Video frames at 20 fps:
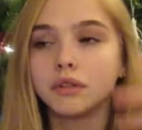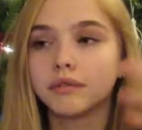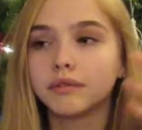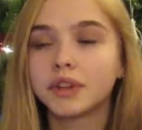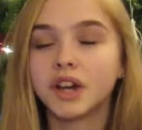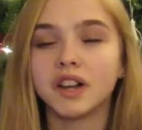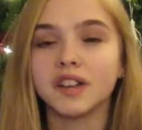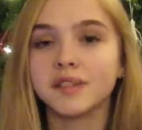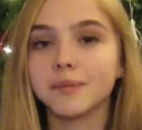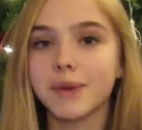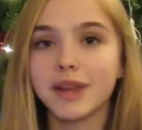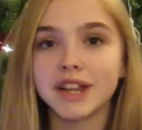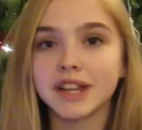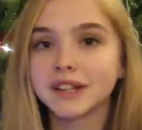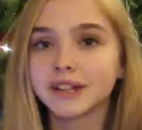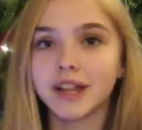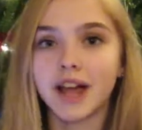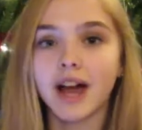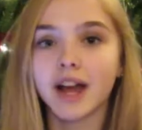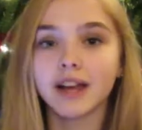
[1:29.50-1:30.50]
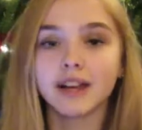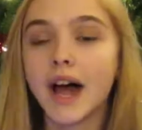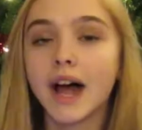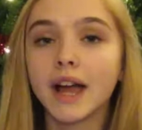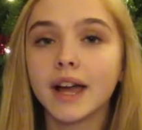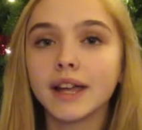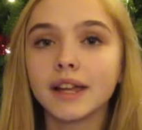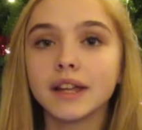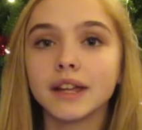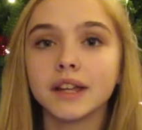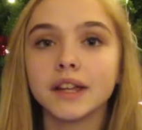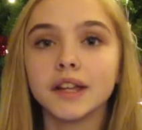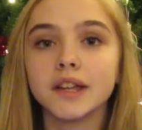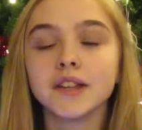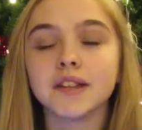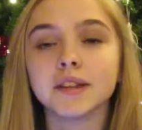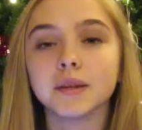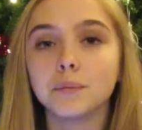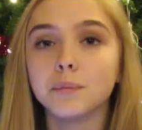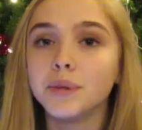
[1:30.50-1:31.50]
cosmetic line. 9
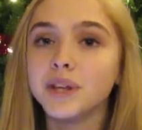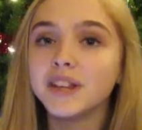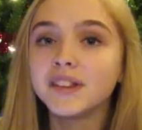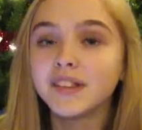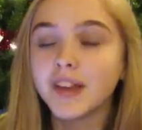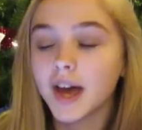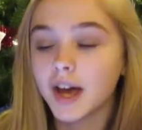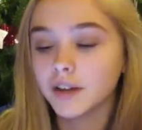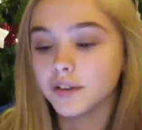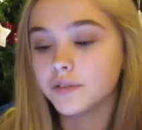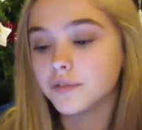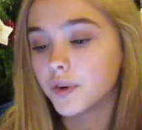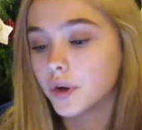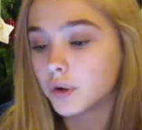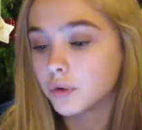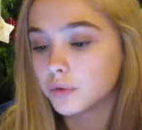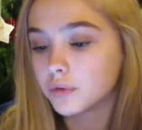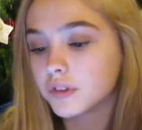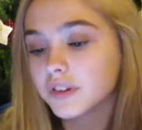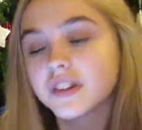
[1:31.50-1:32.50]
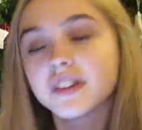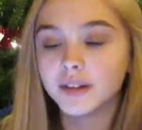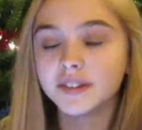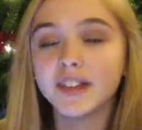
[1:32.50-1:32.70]
is Beats headphones.